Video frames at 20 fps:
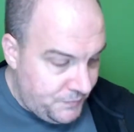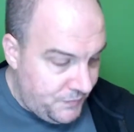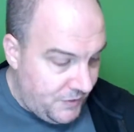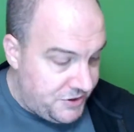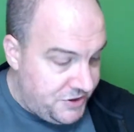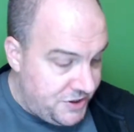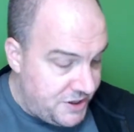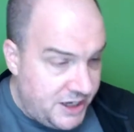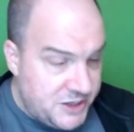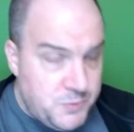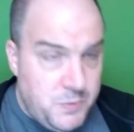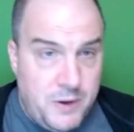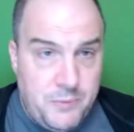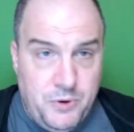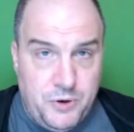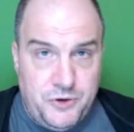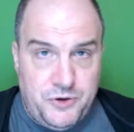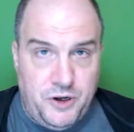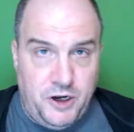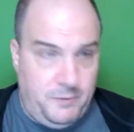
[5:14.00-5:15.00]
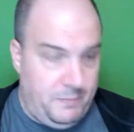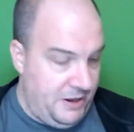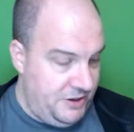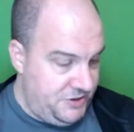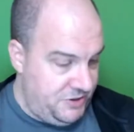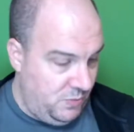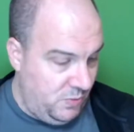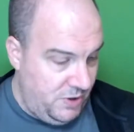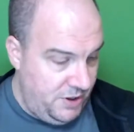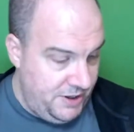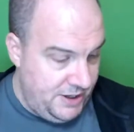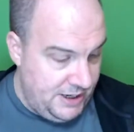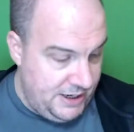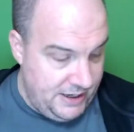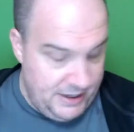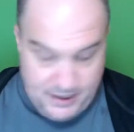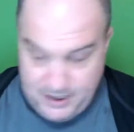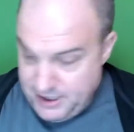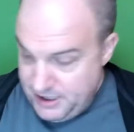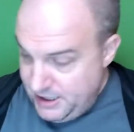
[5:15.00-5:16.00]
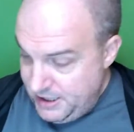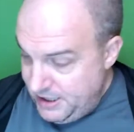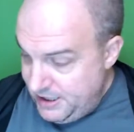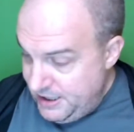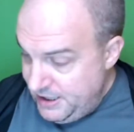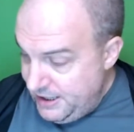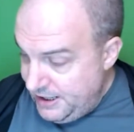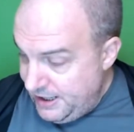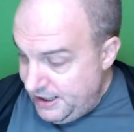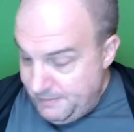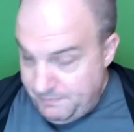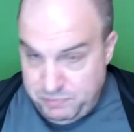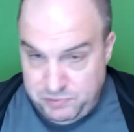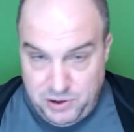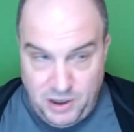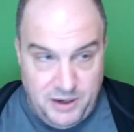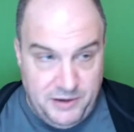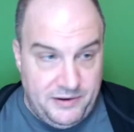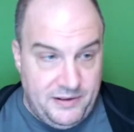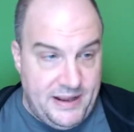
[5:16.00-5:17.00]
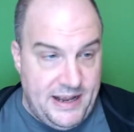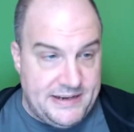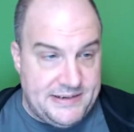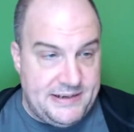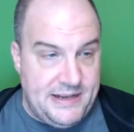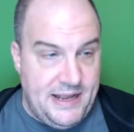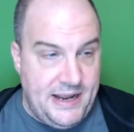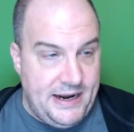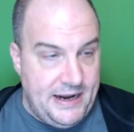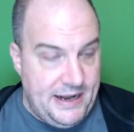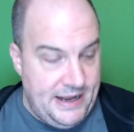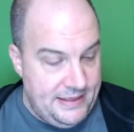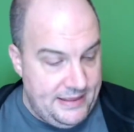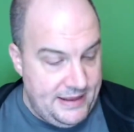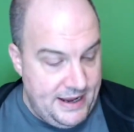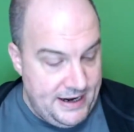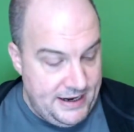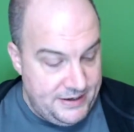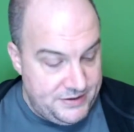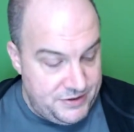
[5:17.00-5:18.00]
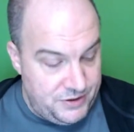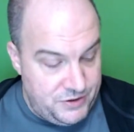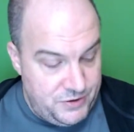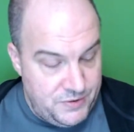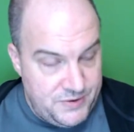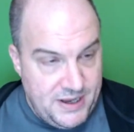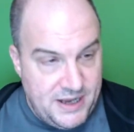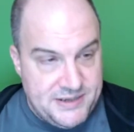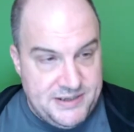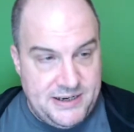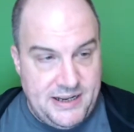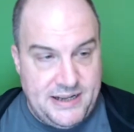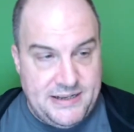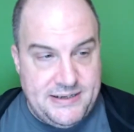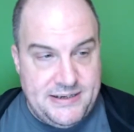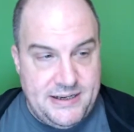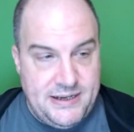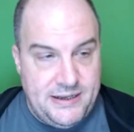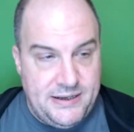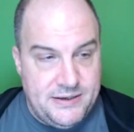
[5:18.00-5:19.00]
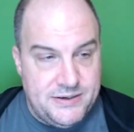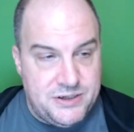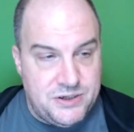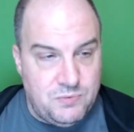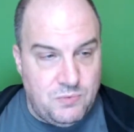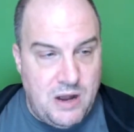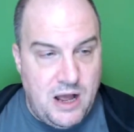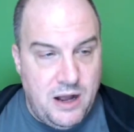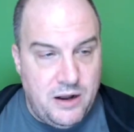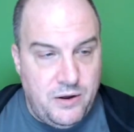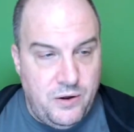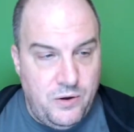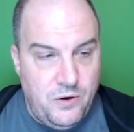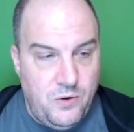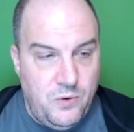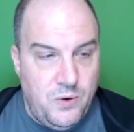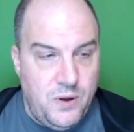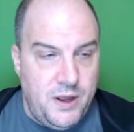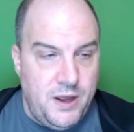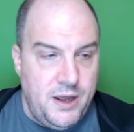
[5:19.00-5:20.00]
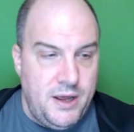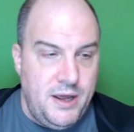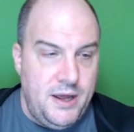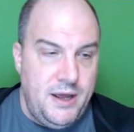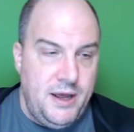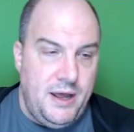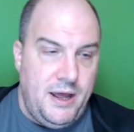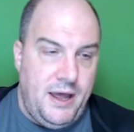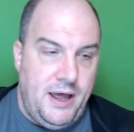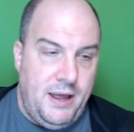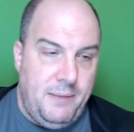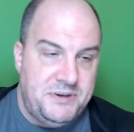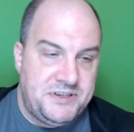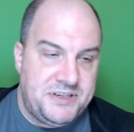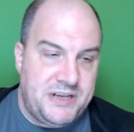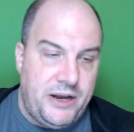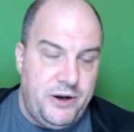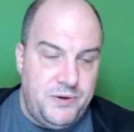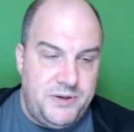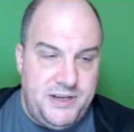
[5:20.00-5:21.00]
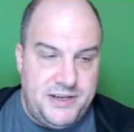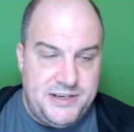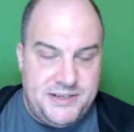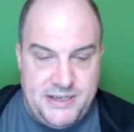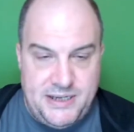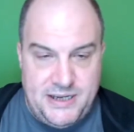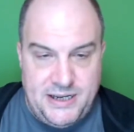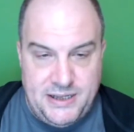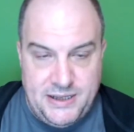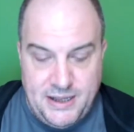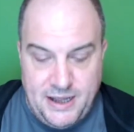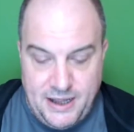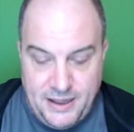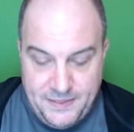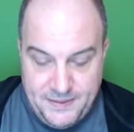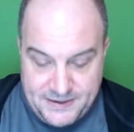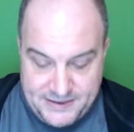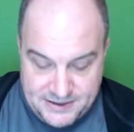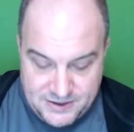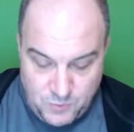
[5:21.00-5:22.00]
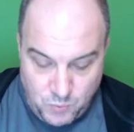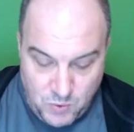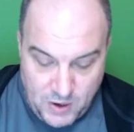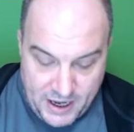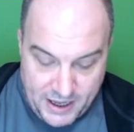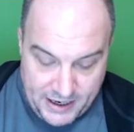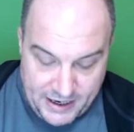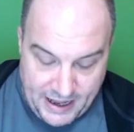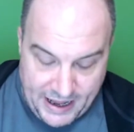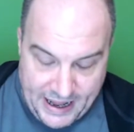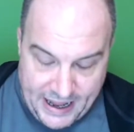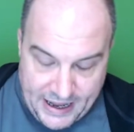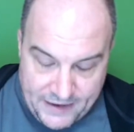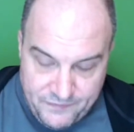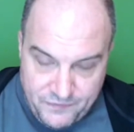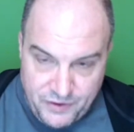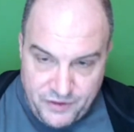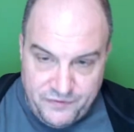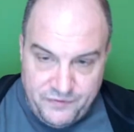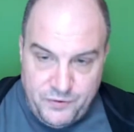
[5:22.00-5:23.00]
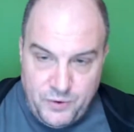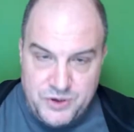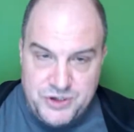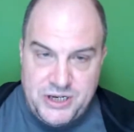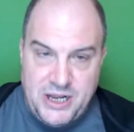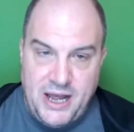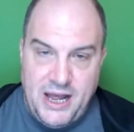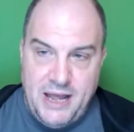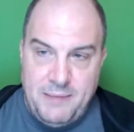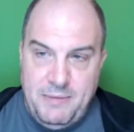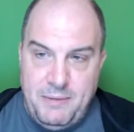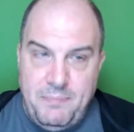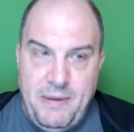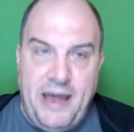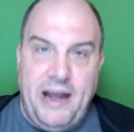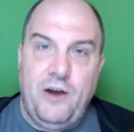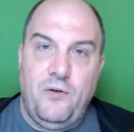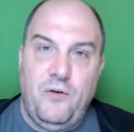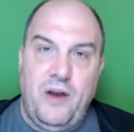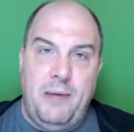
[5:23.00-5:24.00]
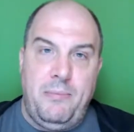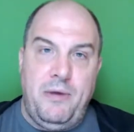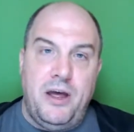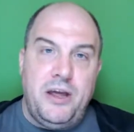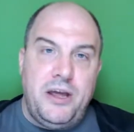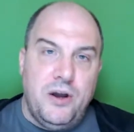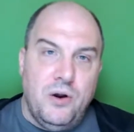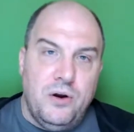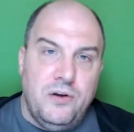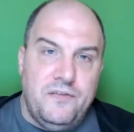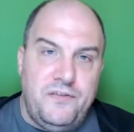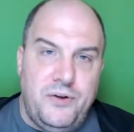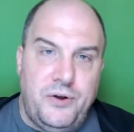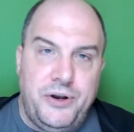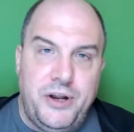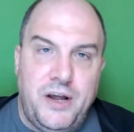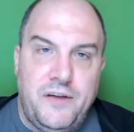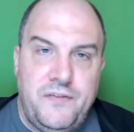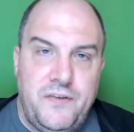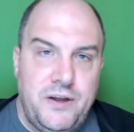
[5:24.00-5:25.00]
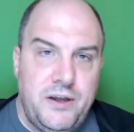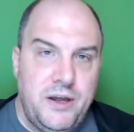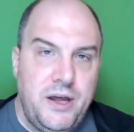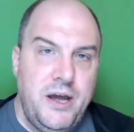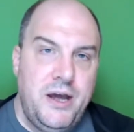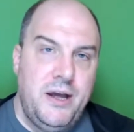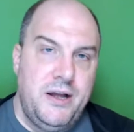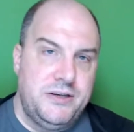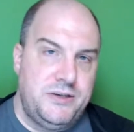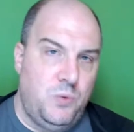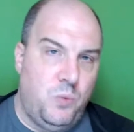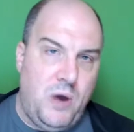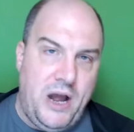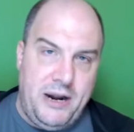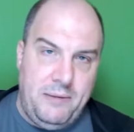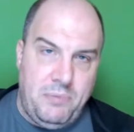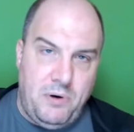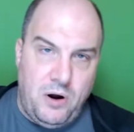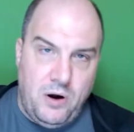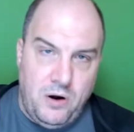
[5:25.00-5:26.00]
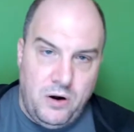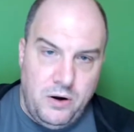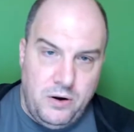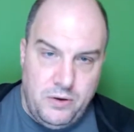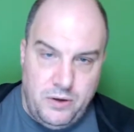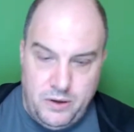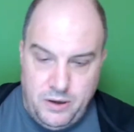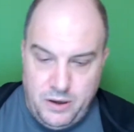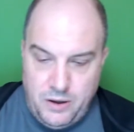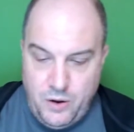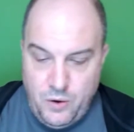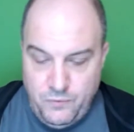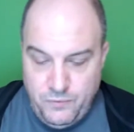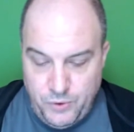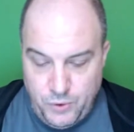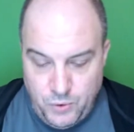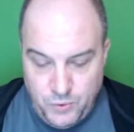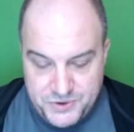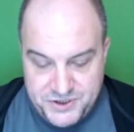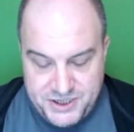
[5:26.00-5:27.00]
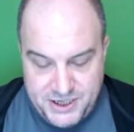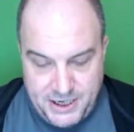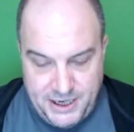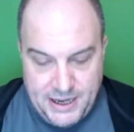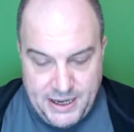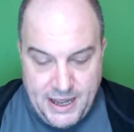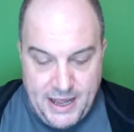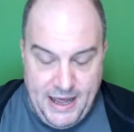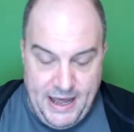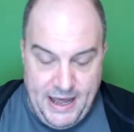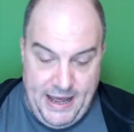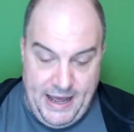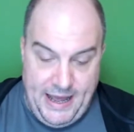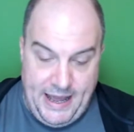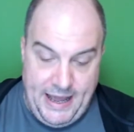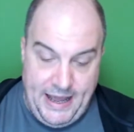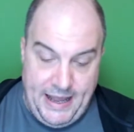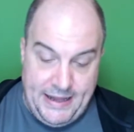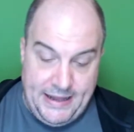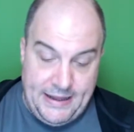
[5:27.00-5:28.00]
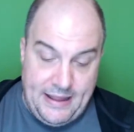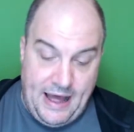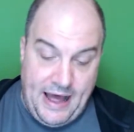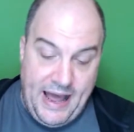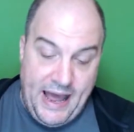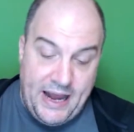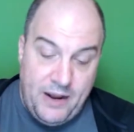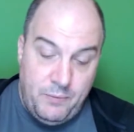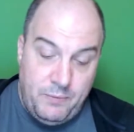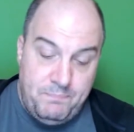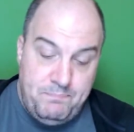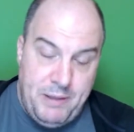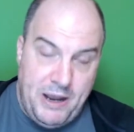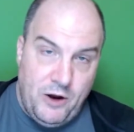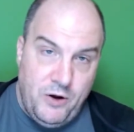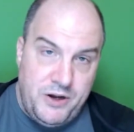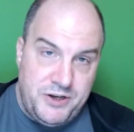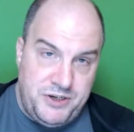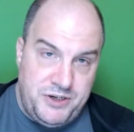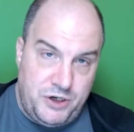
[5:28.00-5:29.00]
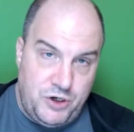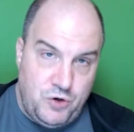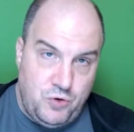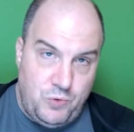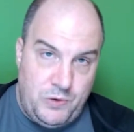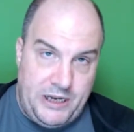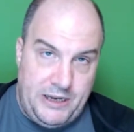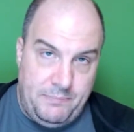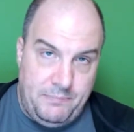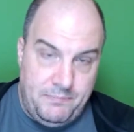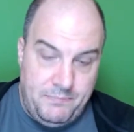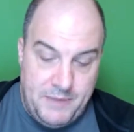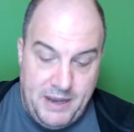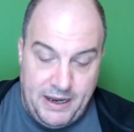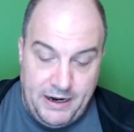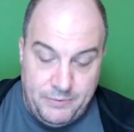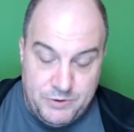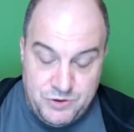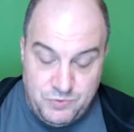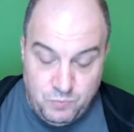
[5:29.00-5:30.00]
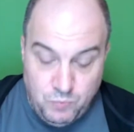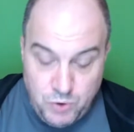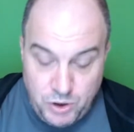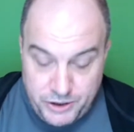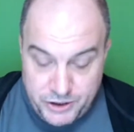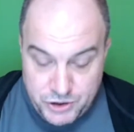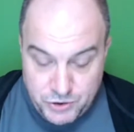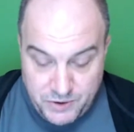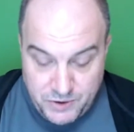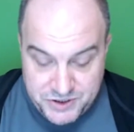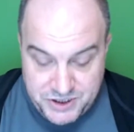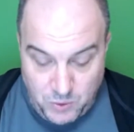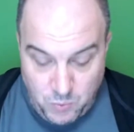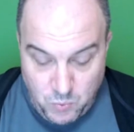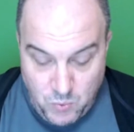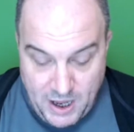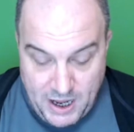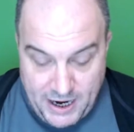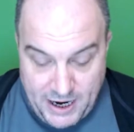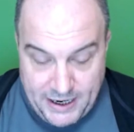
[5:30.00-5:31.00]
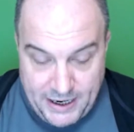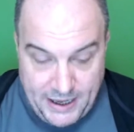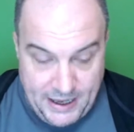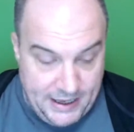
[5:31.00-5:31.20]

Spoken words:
So the next wine we're going to talk about is the one that I plugged last night, and that is the 2018 Saracco Moscato D'Asti. This is a wine I had for the first time at Panorama here in Philadelphia. It's a wine bar over in Old City. And I had it with berries and cream, and it was a real interesting wine.